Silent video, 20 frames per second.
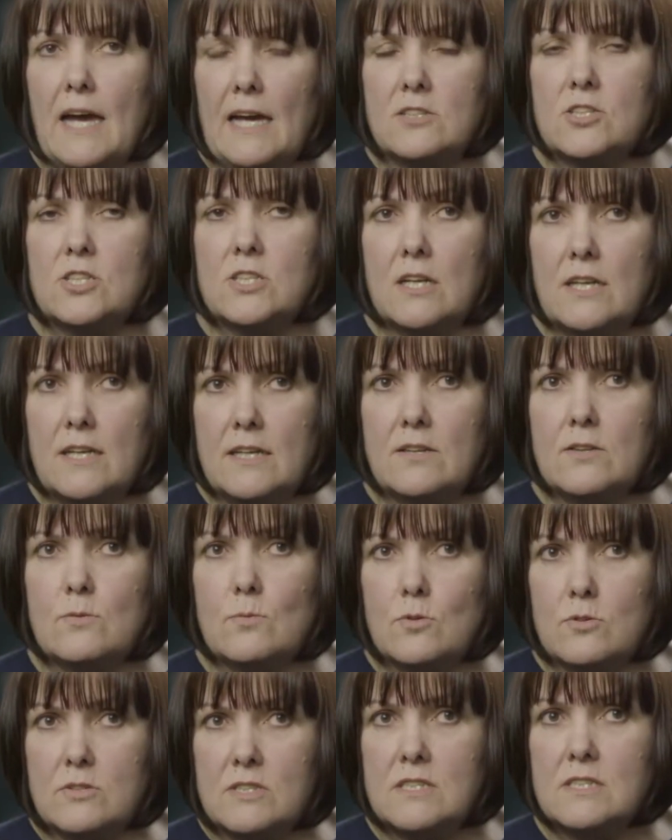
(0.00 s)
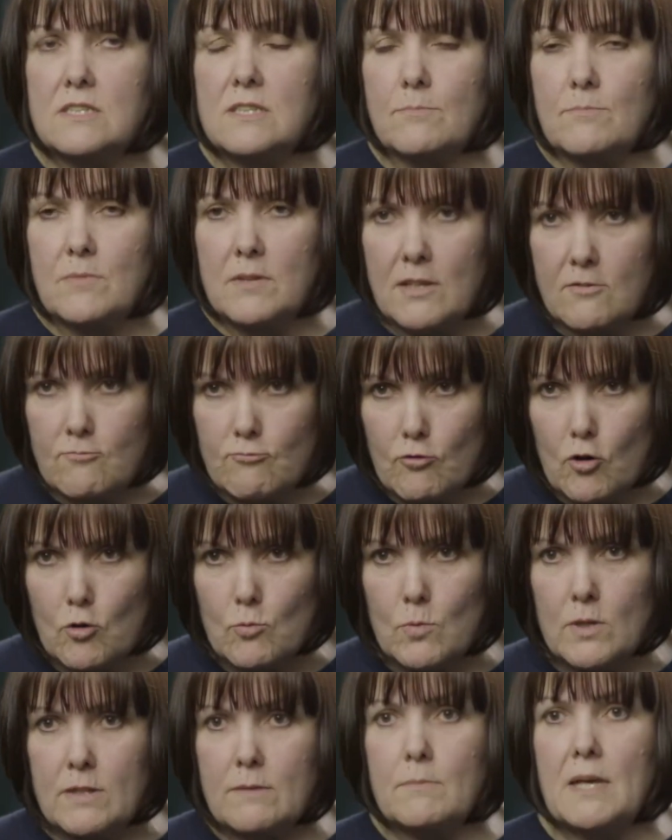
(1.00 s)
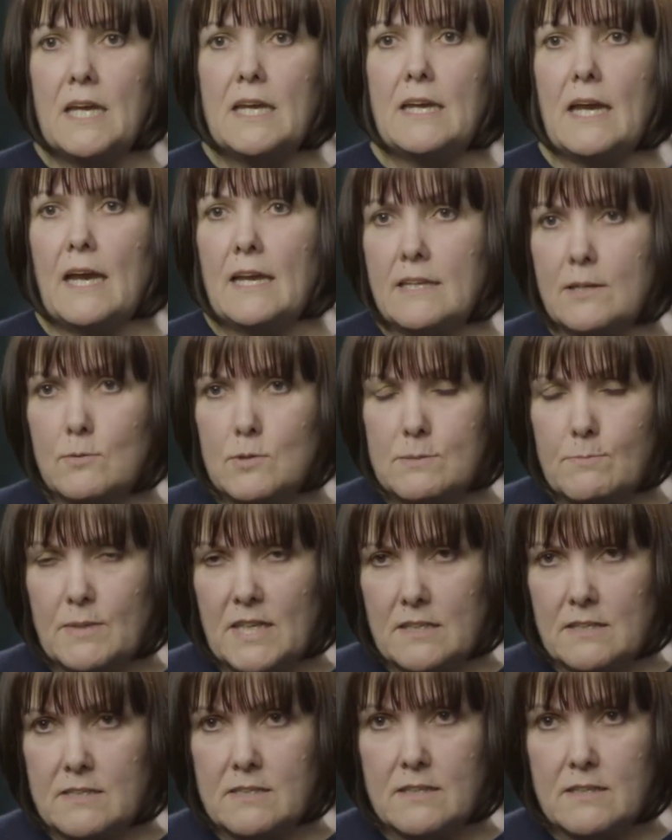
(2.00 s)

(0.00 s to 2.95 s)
actually there was something wrong with me and it was being